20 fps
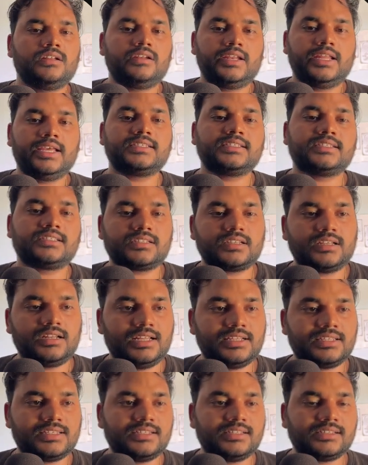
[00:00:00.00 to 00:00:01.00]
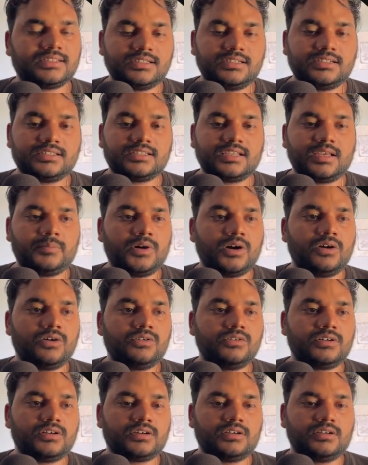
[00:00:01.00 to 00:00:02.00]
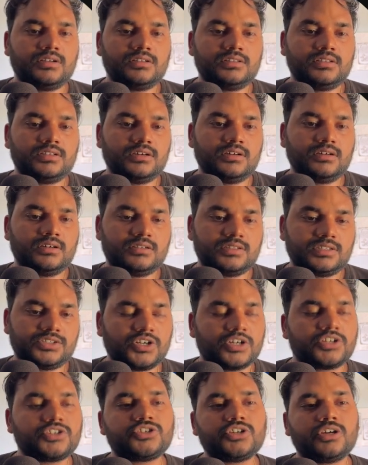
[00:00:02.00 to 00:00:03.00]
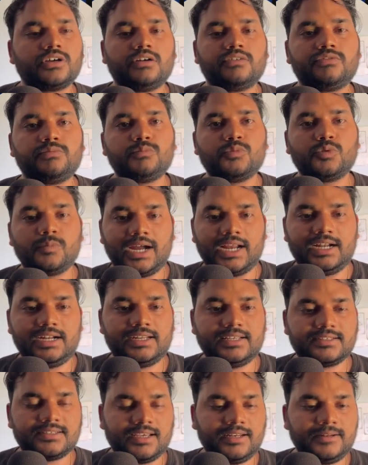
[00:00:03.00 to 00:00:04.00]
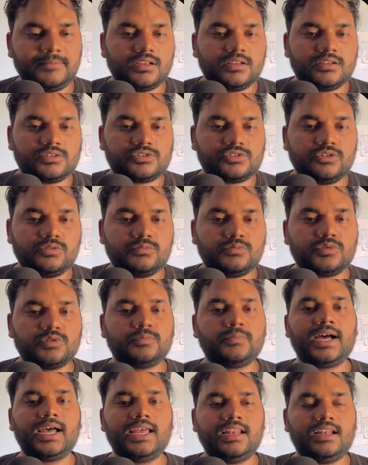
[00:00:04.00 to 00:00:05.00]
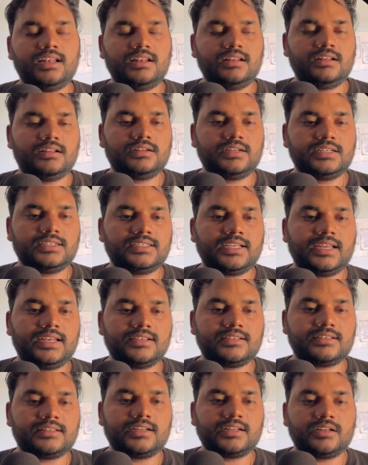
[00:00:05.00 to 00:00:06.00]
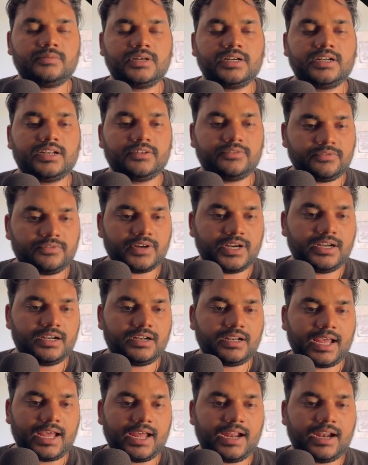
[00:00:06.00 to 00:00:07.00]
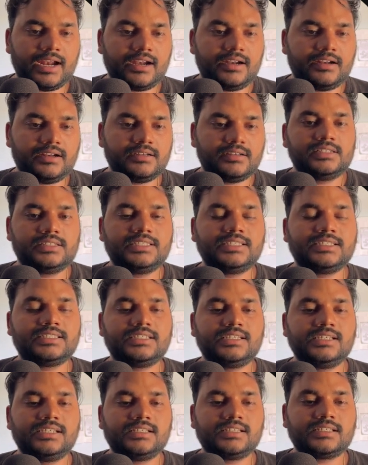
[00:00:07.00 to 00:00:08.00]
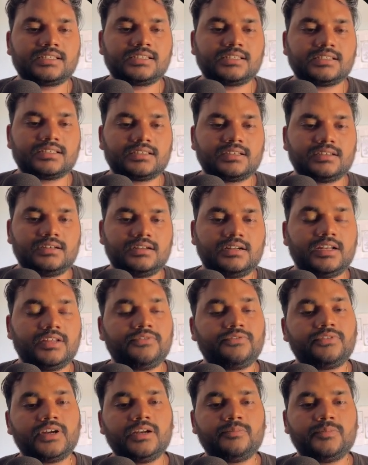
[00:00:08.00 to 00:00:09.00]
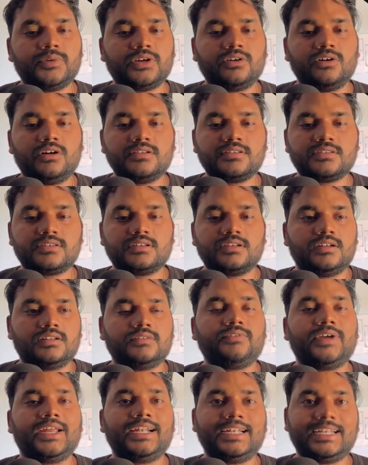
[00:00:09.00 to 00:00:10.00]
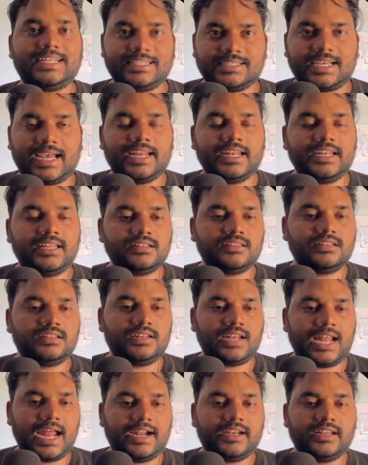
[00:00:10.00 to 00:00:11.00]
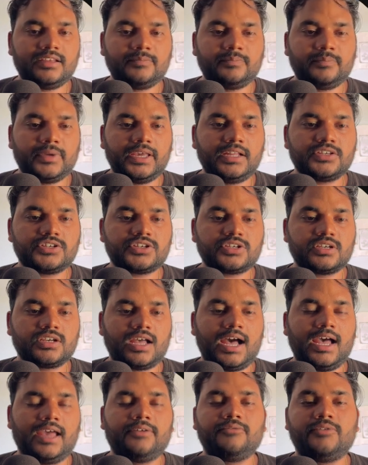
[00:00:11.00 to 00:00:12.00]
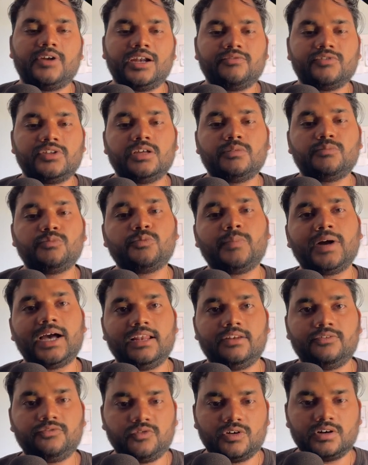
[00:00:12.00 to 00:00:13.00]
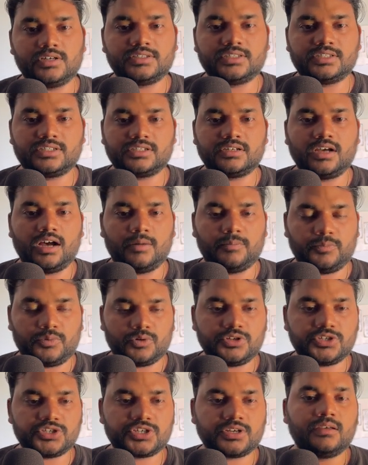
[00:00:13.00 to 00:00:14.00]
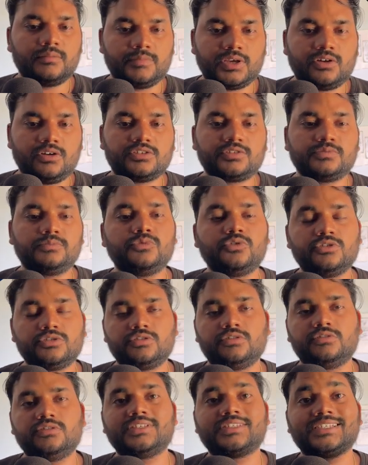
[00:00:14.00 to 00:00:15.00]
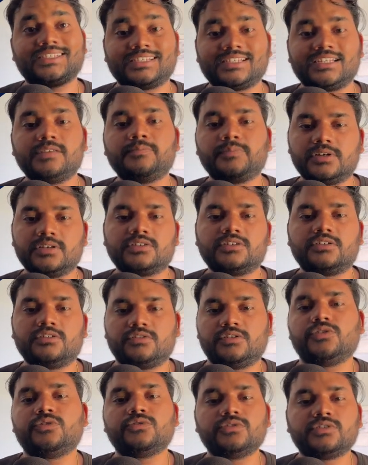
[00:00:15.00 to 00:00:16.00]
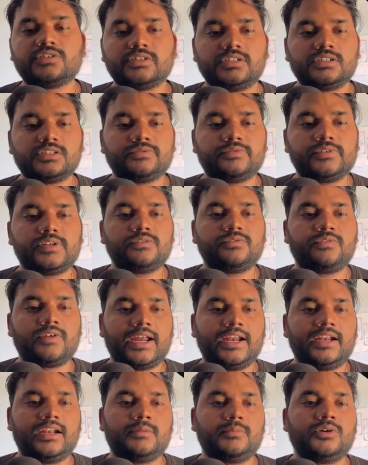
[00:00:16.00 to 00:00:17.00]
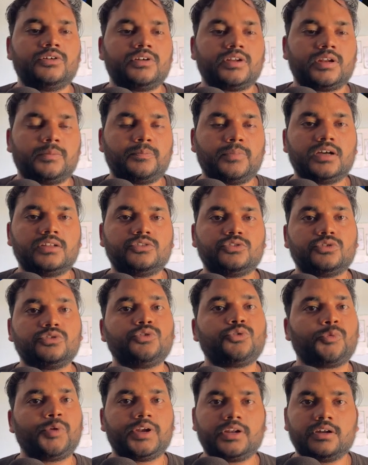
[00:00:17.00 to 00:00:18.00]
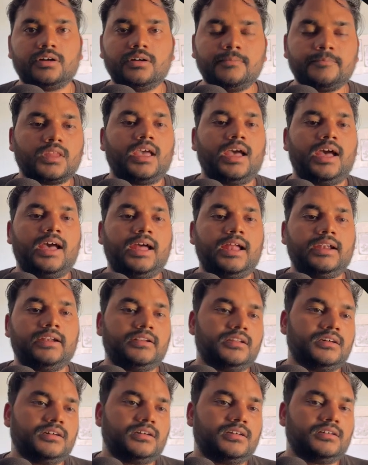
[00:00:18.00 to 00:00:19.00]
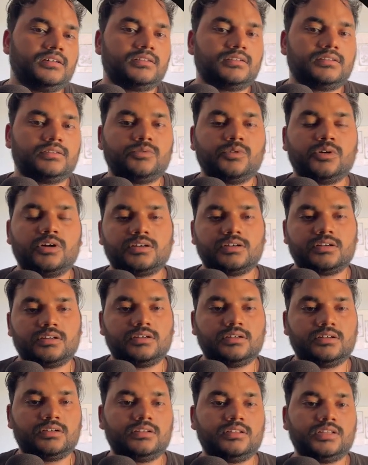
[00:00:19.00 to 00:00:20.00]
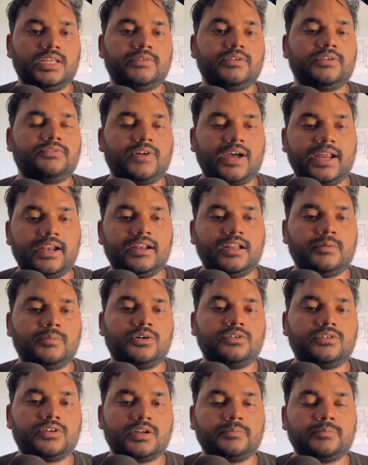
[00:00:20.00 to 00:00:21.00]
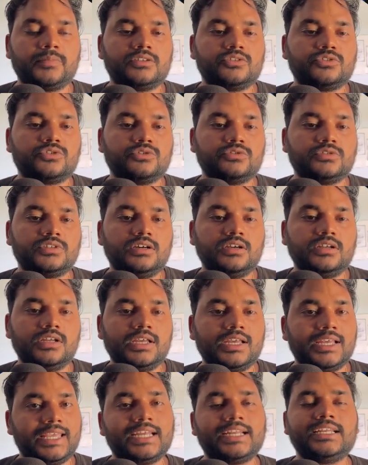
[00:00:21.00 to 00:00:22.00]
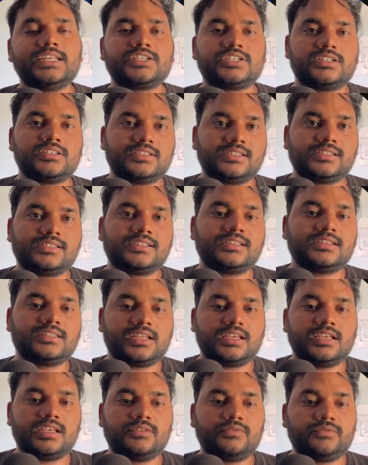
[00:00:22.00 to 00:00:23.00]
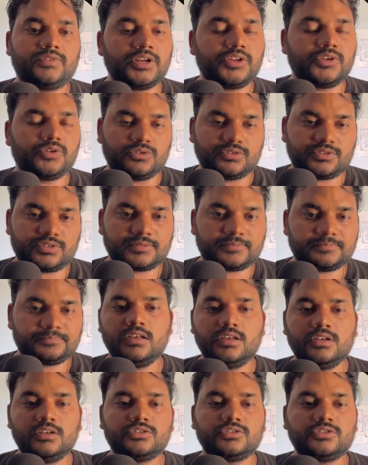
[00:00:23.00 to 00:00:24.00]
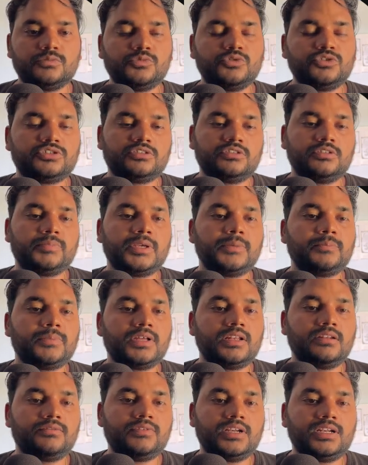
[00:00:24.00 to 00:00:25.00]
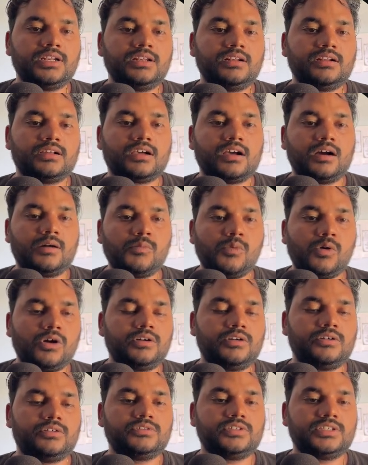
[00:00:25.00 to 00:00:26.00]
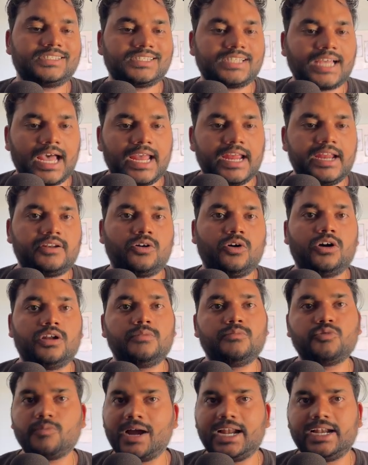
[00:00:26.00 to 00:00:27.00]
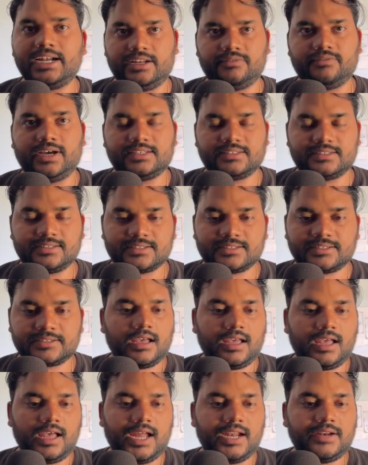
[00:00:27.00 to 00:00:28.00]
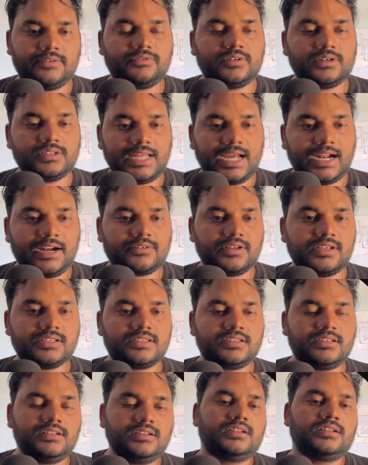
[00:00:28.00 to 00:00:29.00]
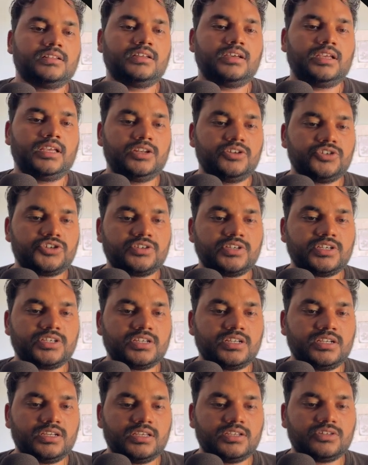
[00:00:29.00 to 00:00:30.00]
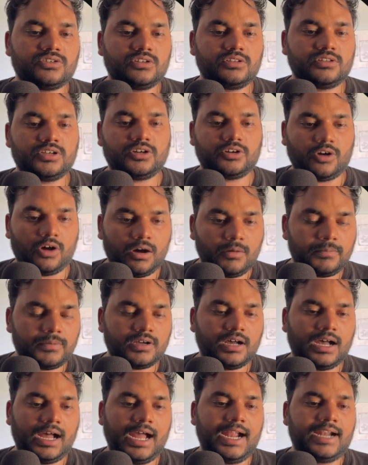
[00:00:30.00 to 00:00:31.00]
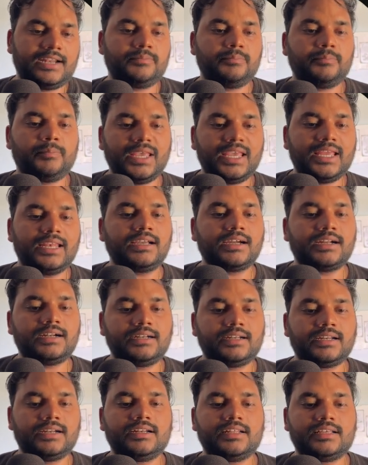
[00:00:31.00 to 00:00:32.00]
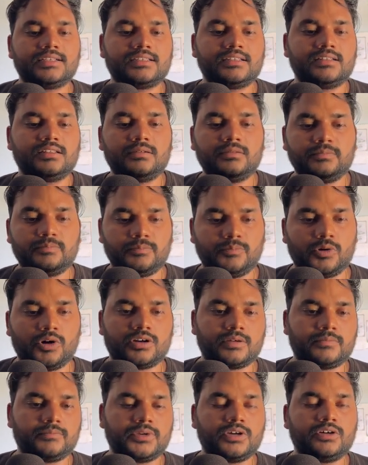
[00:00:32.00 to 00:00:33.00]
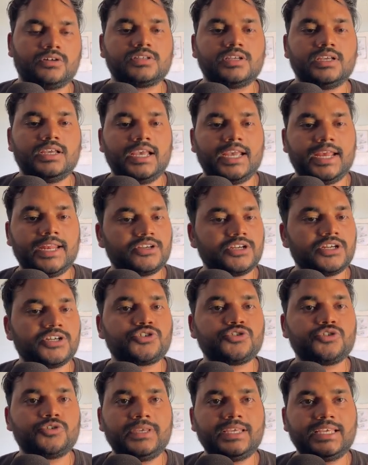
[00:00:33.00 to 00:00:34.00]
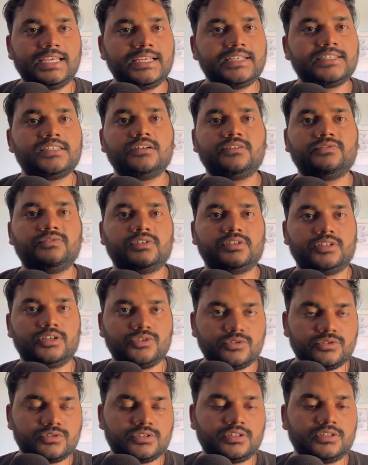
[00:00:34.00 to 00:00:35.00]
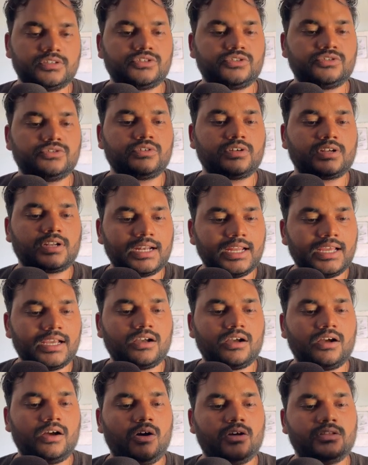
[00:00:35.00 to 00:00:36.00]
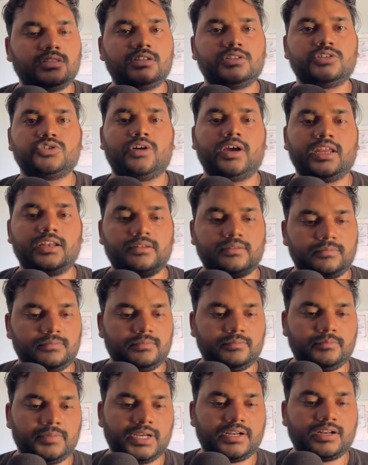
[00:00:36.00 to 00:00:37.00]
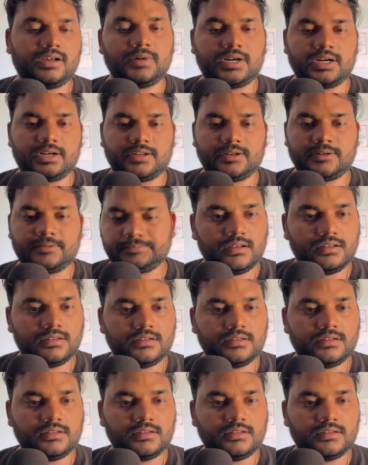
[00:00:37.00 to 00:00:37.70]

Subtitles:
Next, let's discuss about the structure of mobile design. So mobile design is little bit different, and this is different because when designing the landing page, I went with the mobile first approach, because most of the 60% of the users will find about Tripa through Twitter, and they will find about Tripa through the Ignition Season 3 videos. So most of the people will come onto the site on mobile devices, and for that reason the illustration is on the top and the main content is in the bottom, because it should be easier for the users to click on the join beta button.